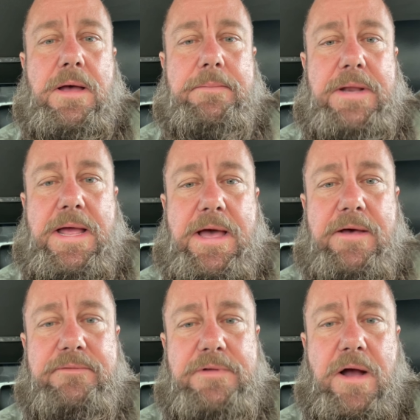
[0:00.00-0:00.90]
I'm gonna
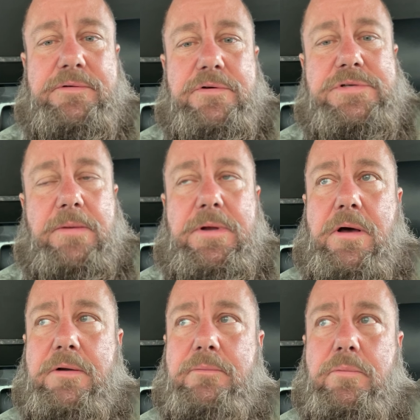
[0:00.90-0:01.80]
have doctors coming
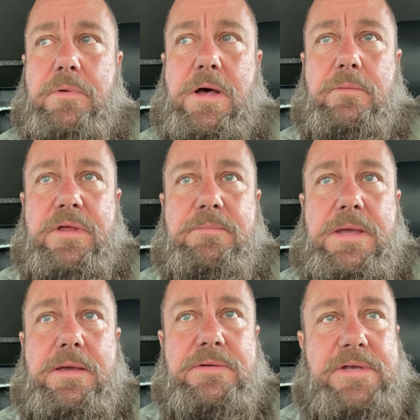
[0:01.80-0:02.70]
on with
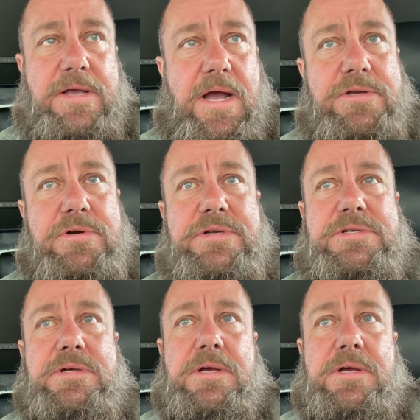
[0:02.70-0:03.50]
me, psychiatrists.